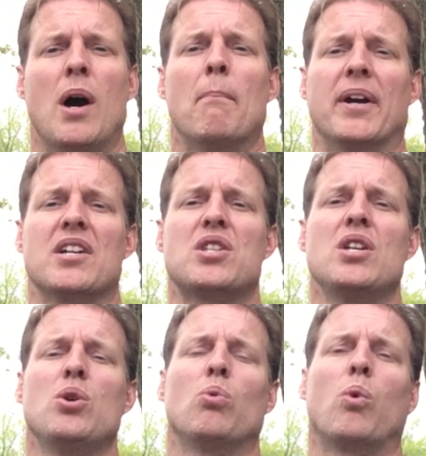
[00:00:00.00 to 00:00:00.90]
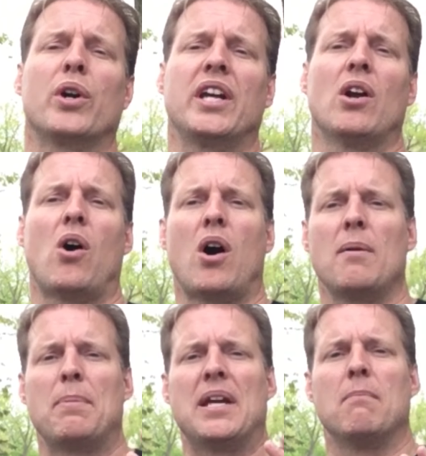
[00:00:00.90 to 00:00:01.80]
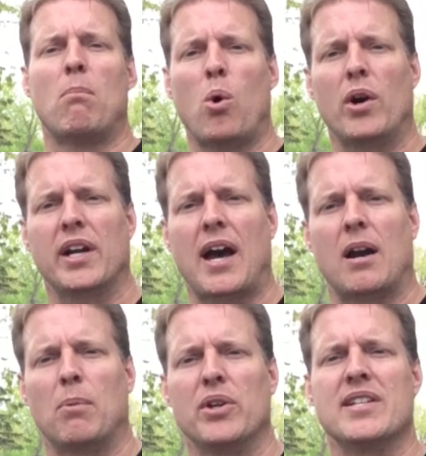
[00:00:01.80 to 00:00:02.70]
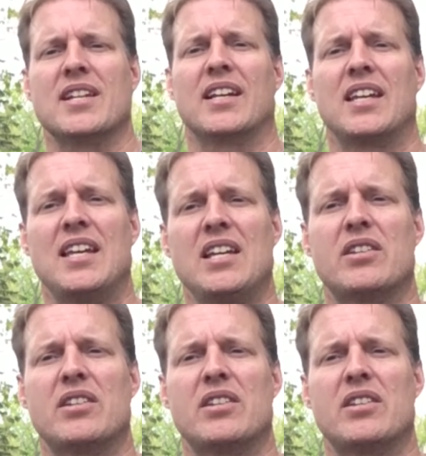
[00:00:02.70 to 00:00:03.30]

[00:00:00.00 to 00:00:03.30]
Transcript: but continue working on being more accountable is a key to